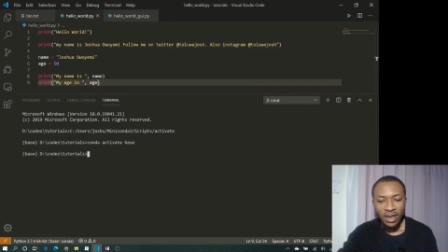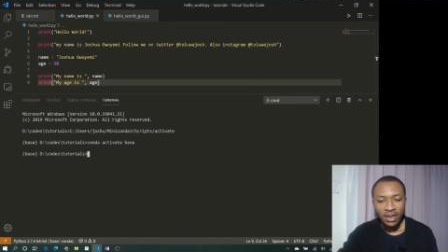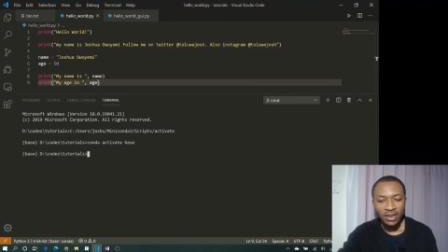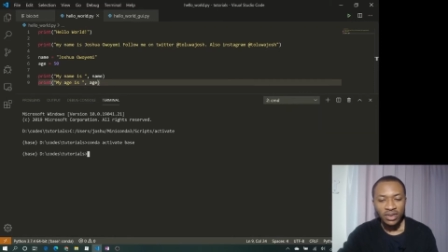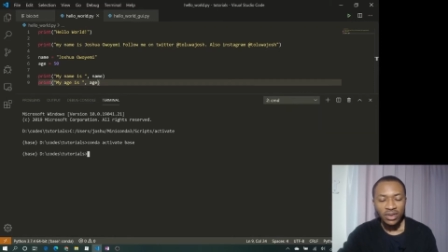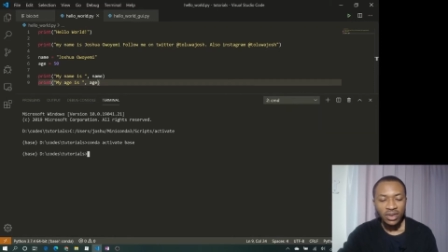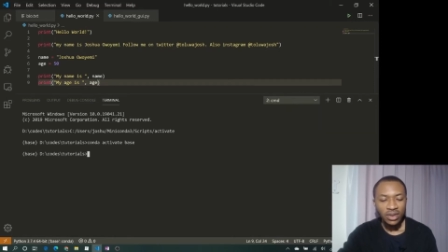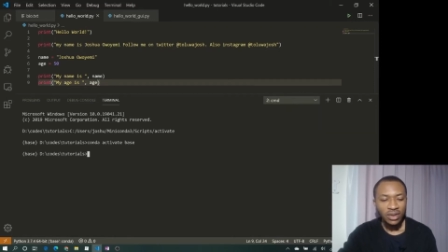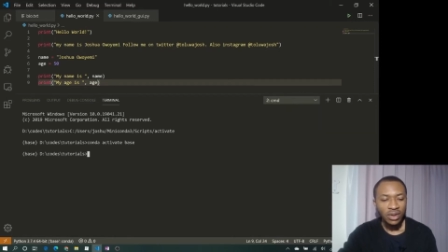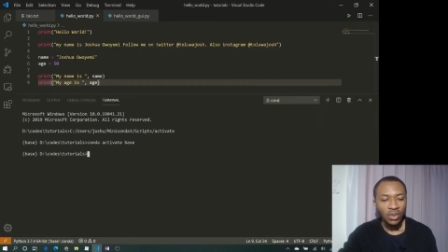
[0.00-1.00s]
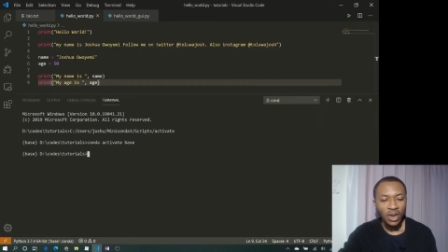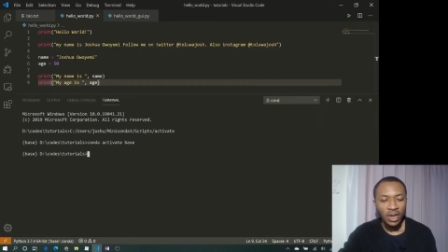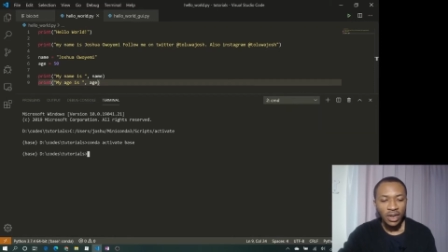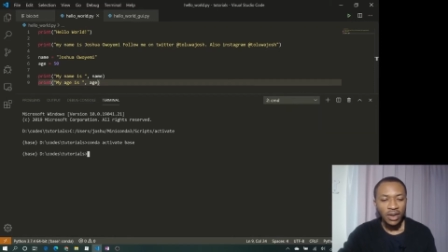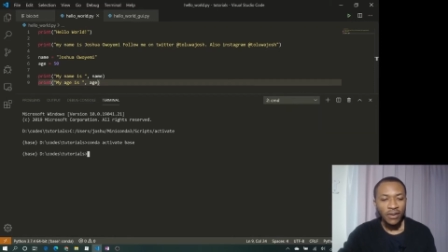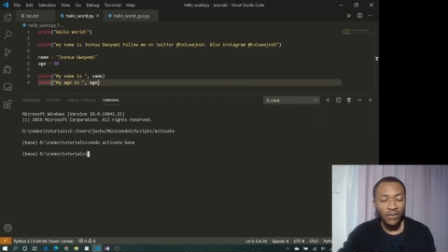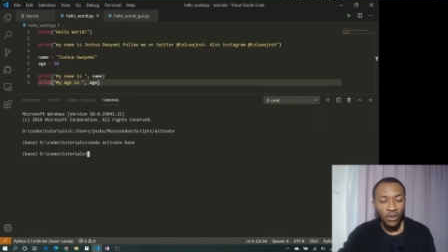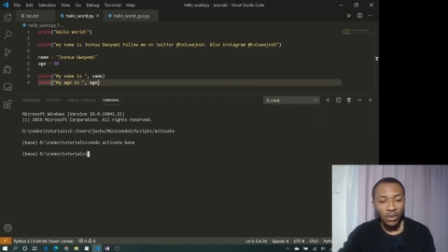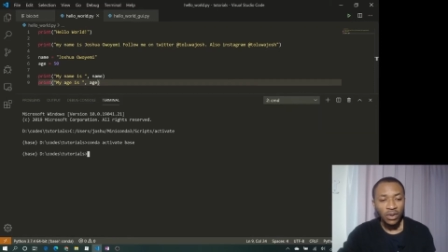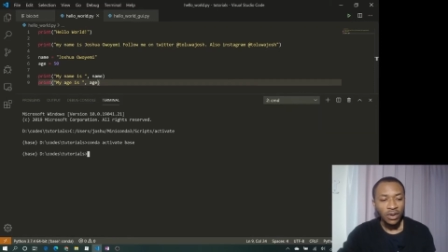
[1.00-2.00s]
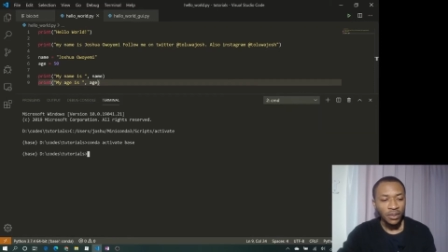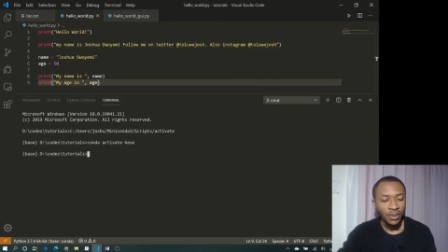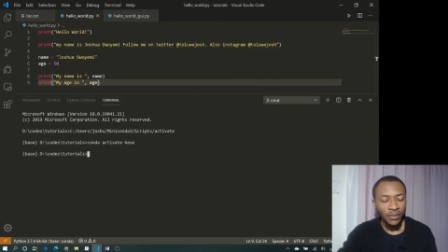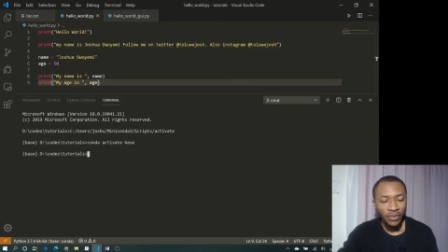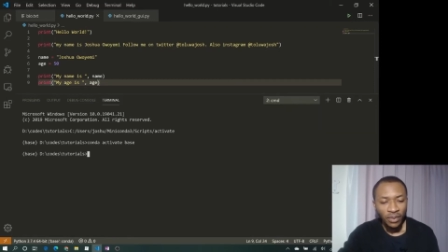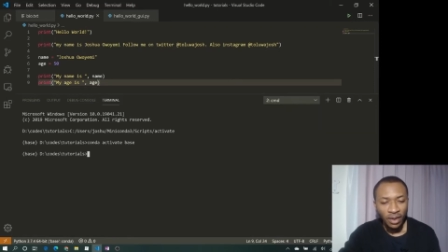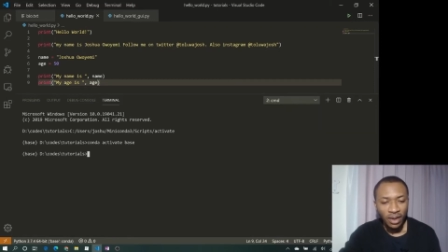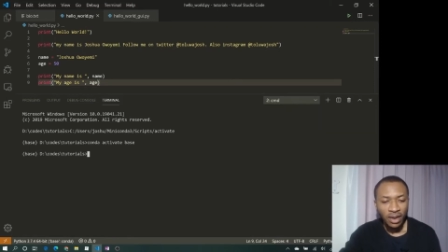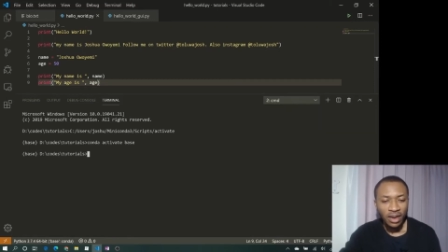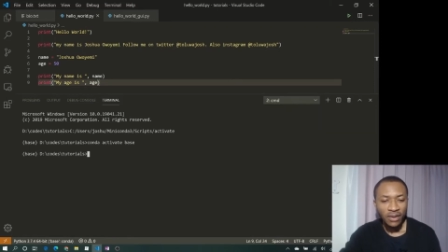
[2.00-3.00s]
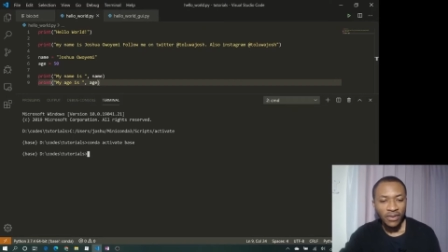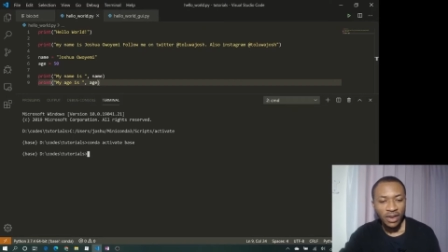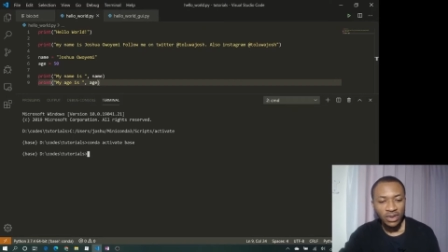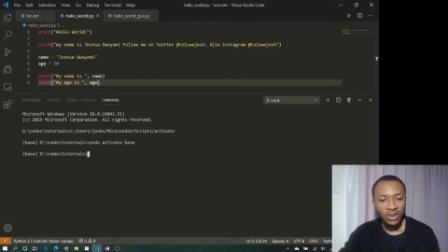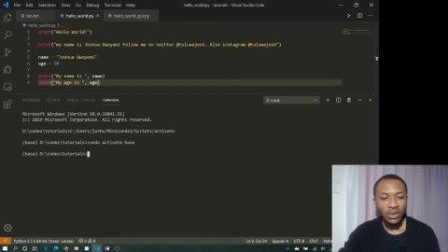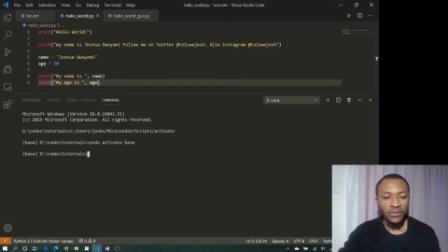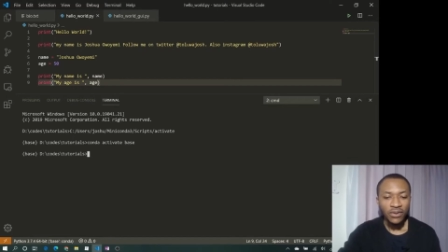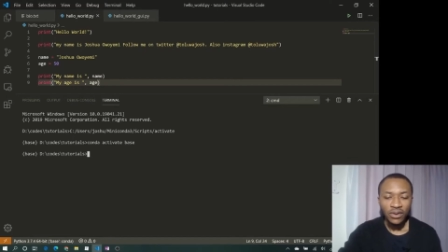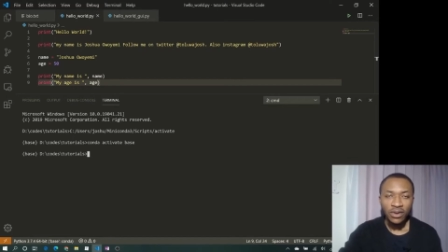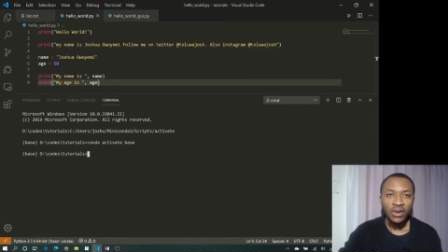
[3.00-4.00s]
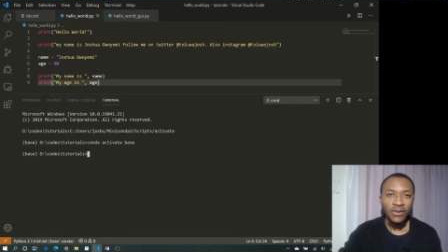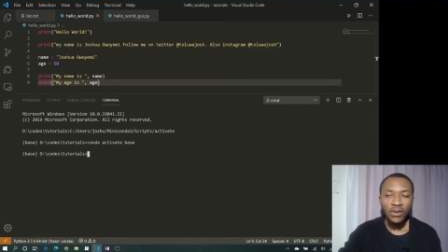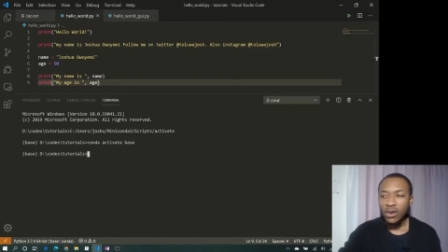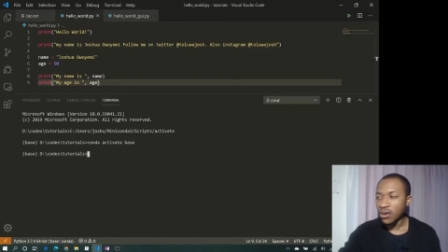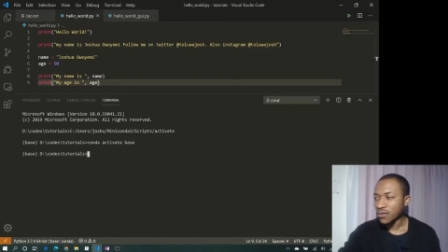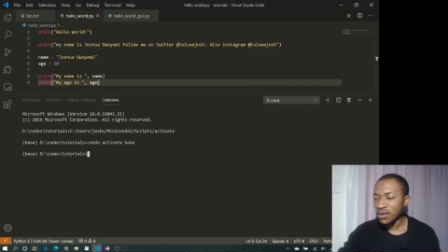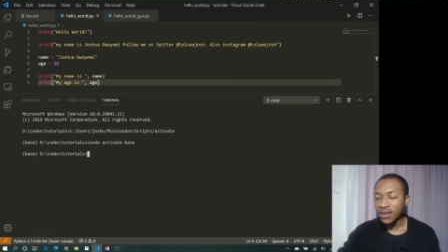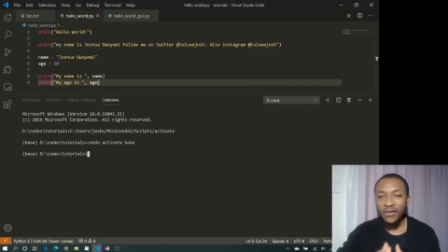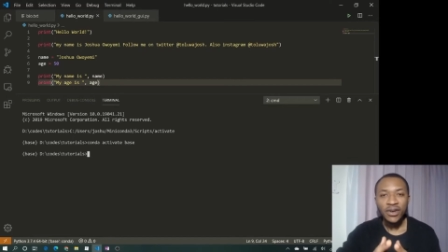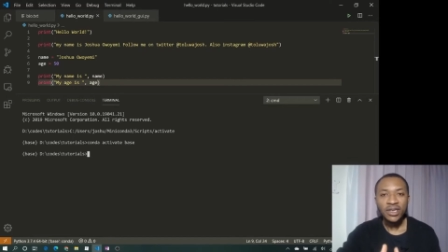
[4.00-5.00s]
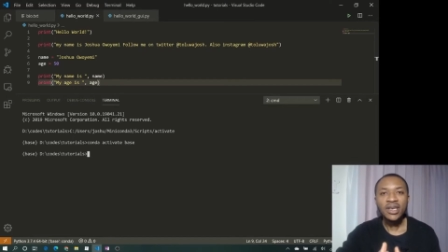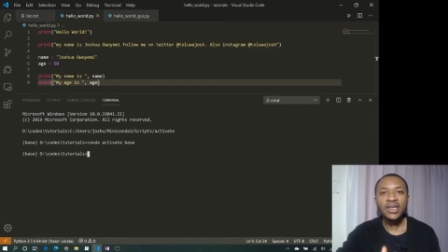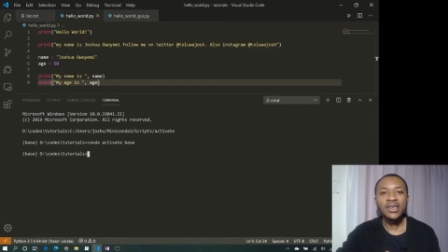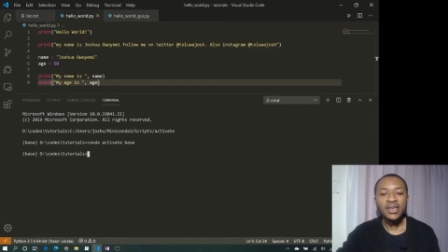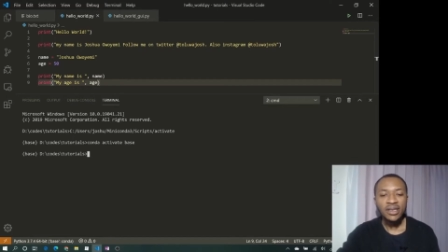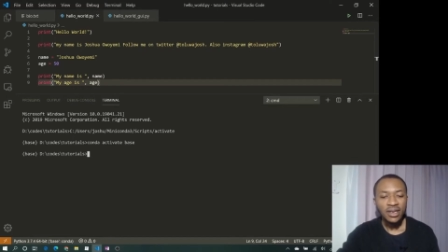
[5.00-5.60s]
This is just a way for VS Code of differentiating